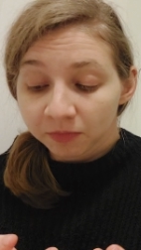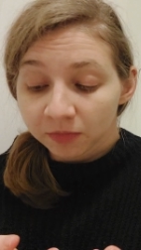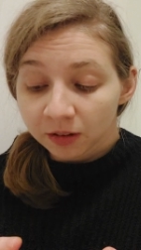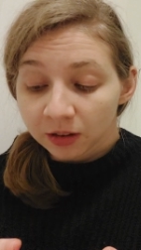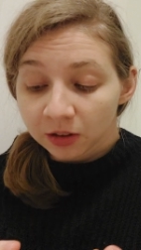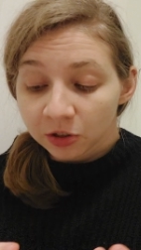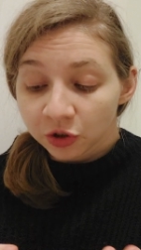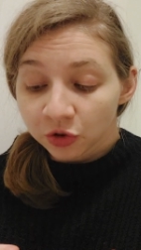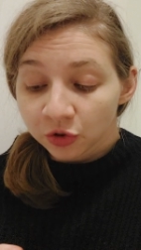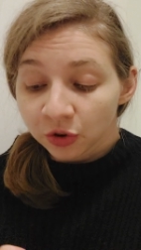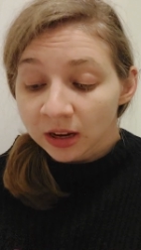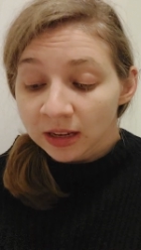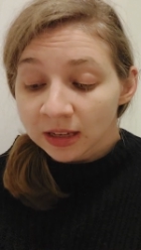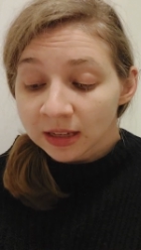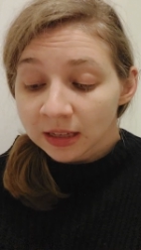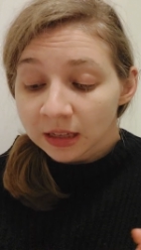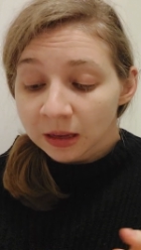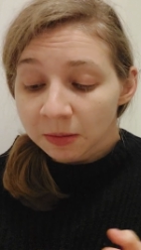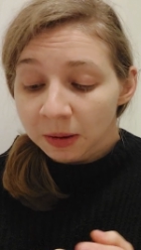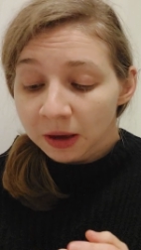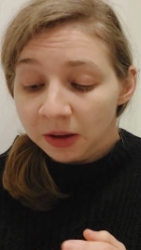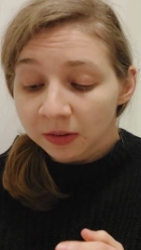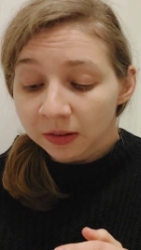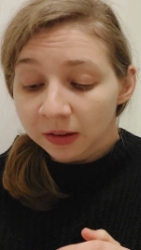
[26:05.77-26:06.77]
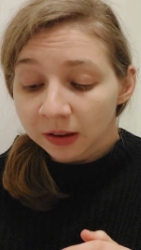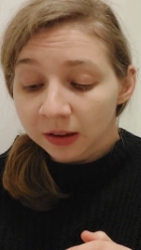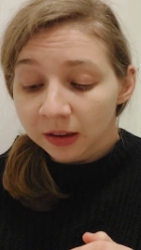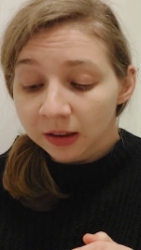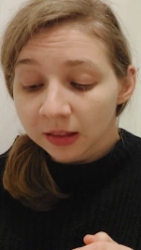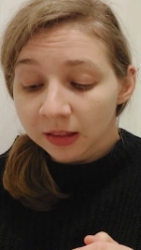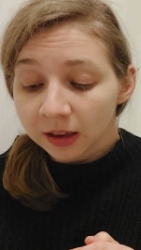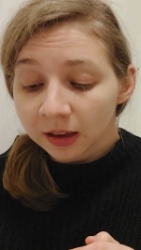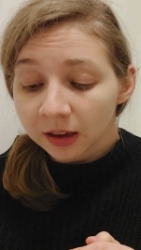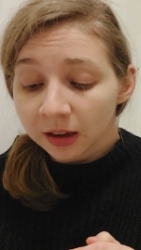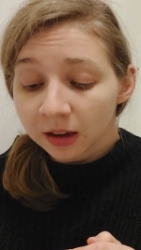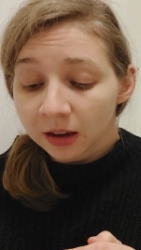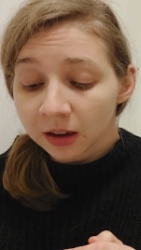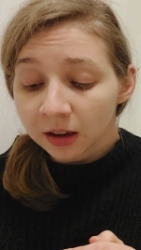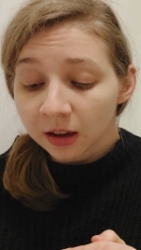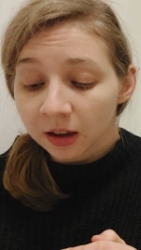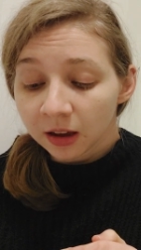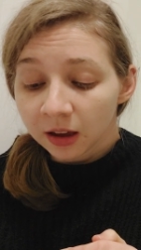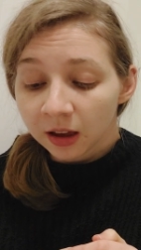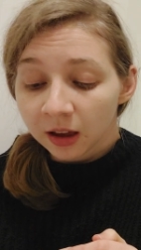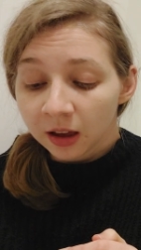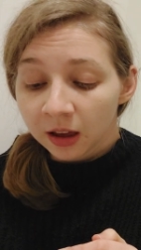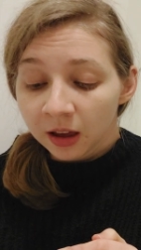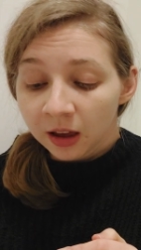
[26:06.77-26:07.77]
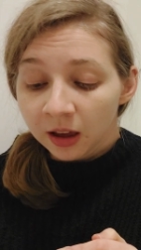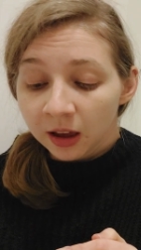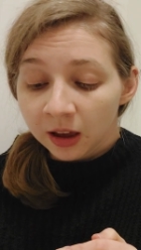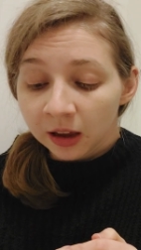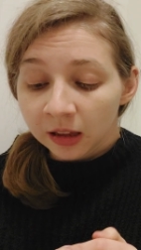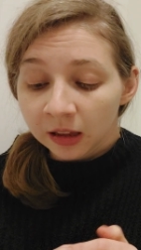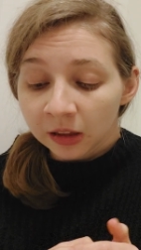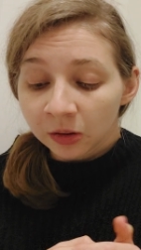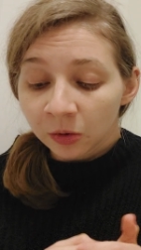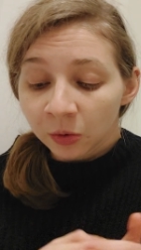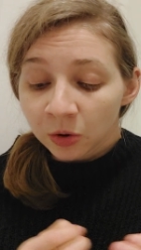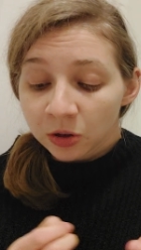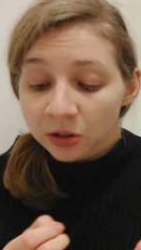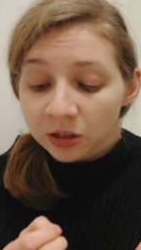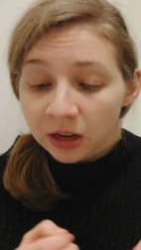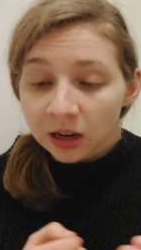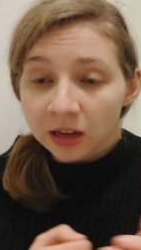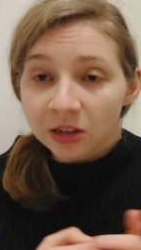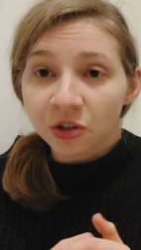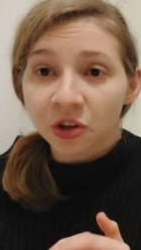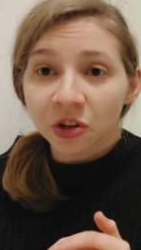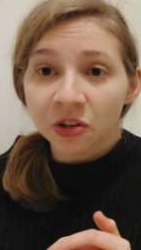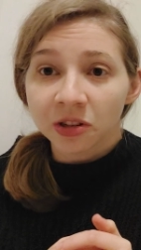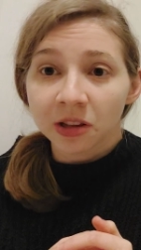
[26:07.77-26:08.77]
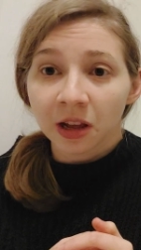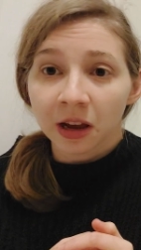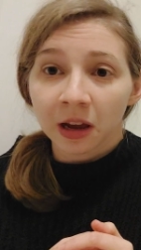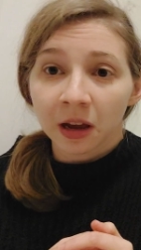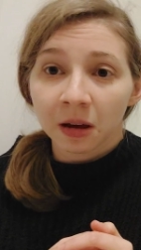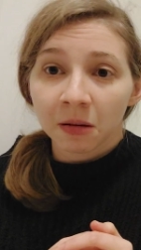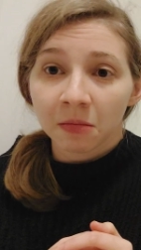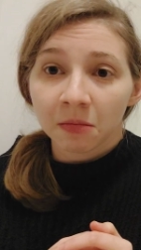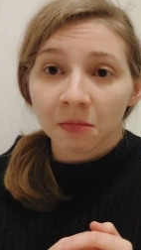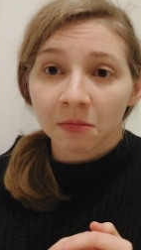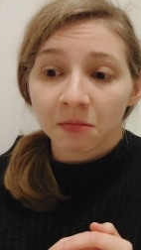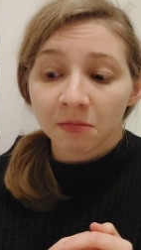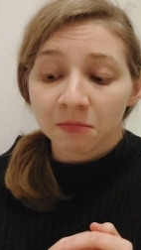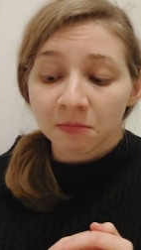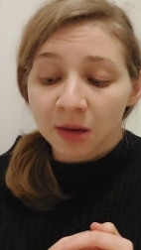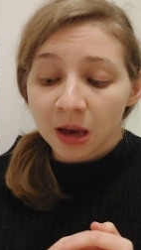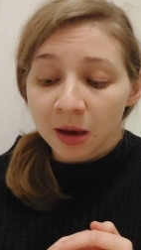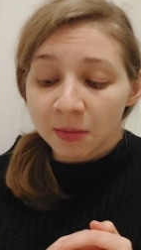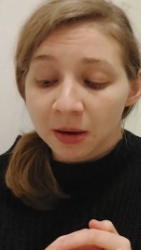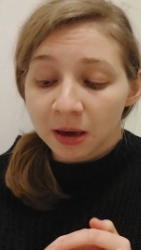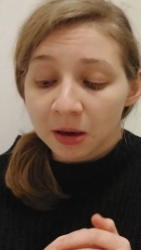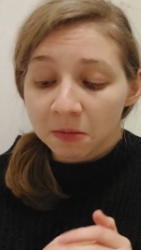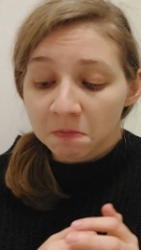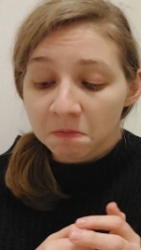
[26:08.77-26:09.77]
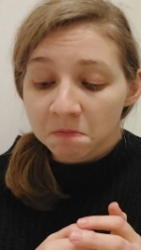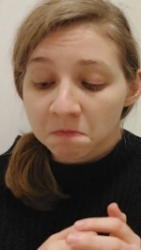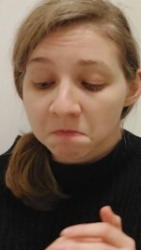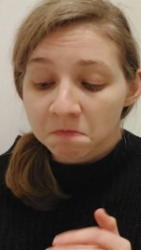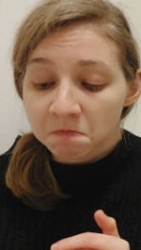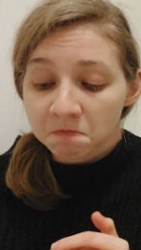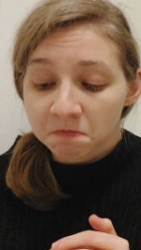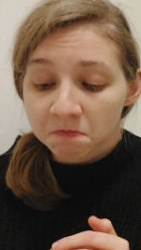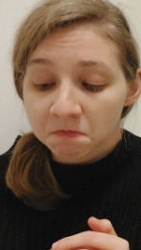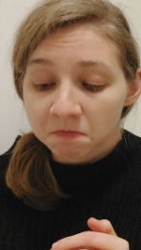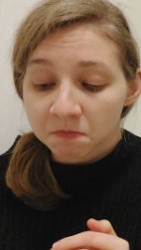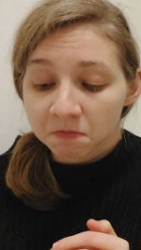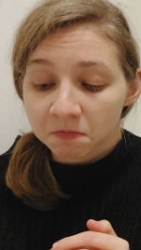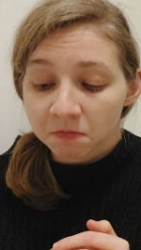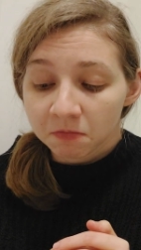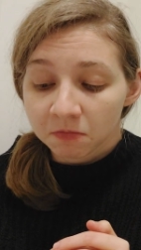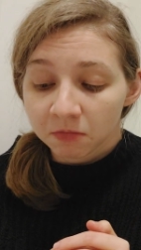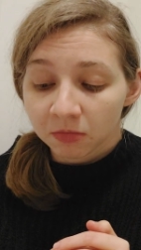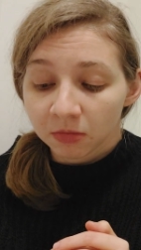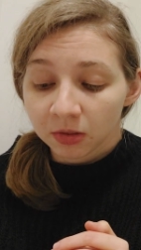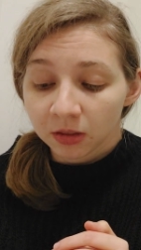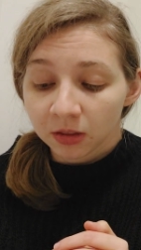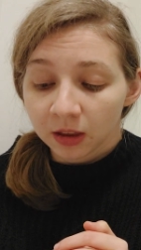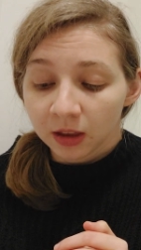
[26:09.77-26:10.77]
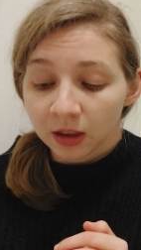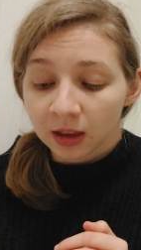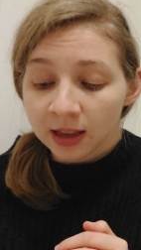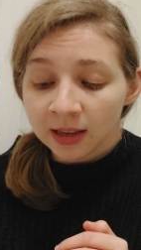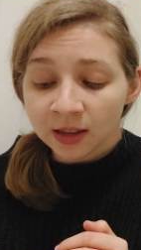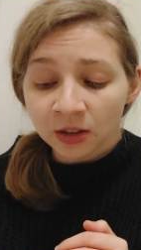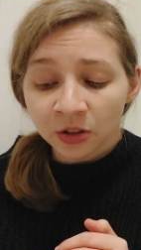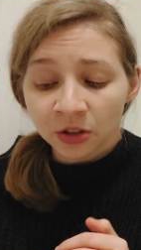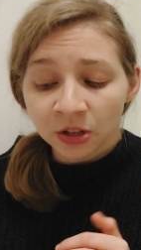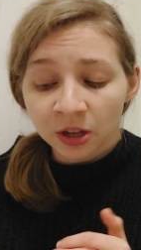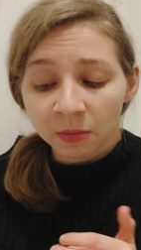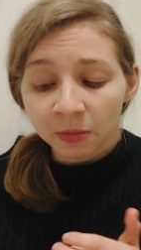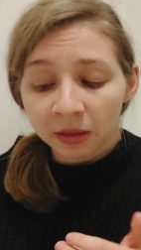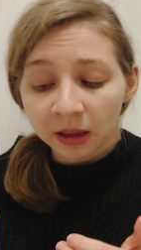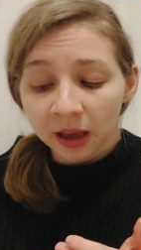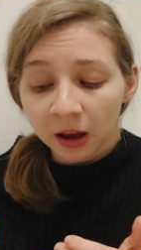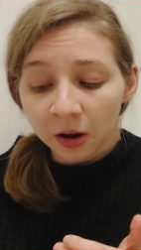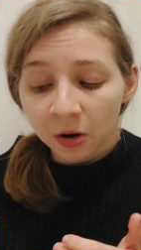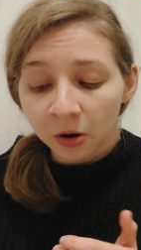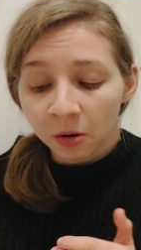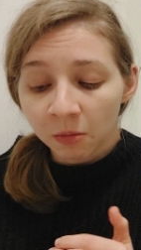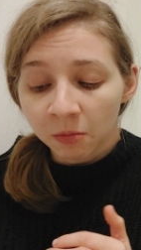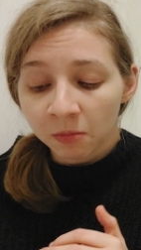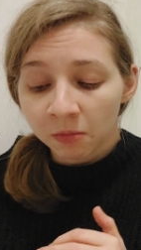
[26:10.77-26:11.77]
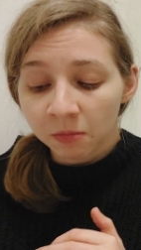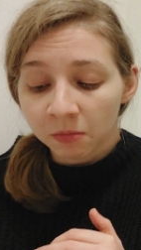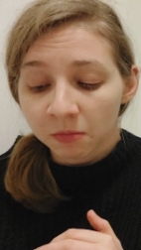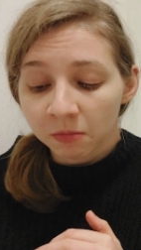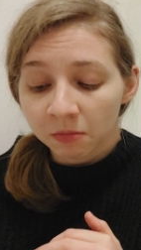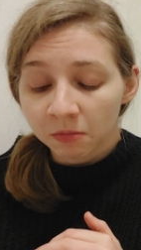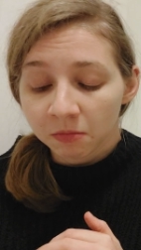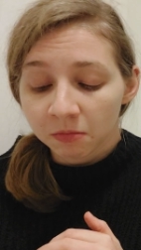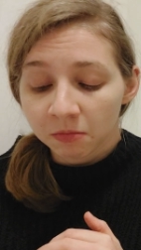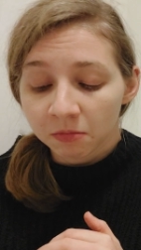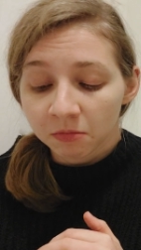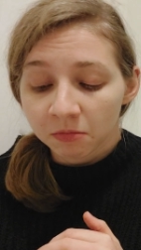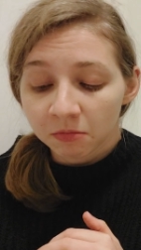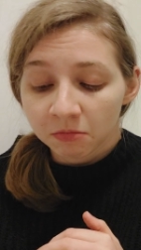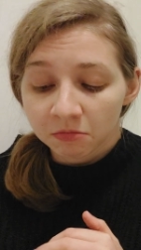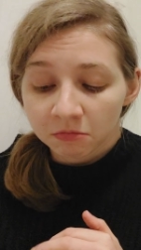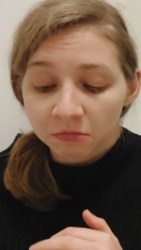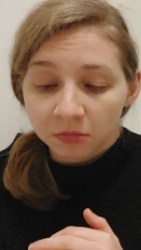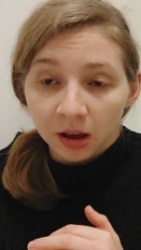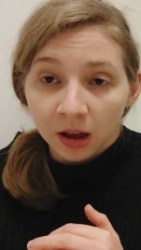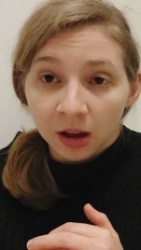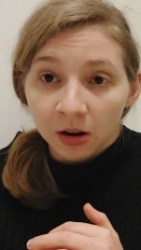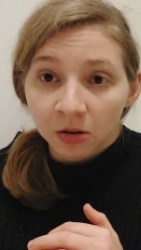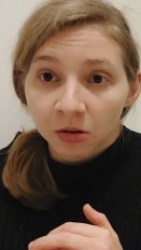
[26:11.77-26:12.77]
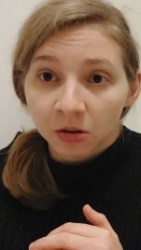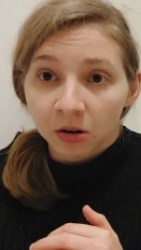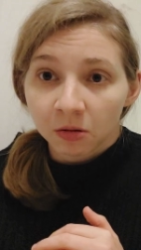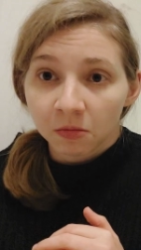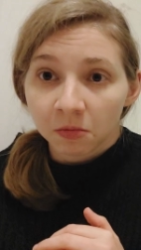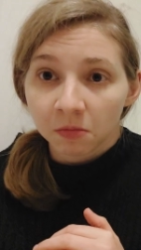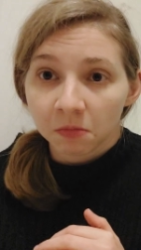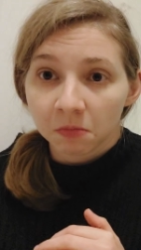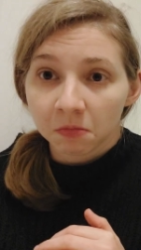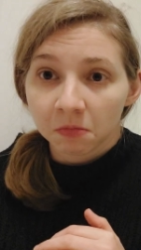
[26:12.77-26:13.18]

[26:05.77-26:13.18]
stressed about anything?" And Åsa is just like, "Maybe. Is there something at home? I don't know."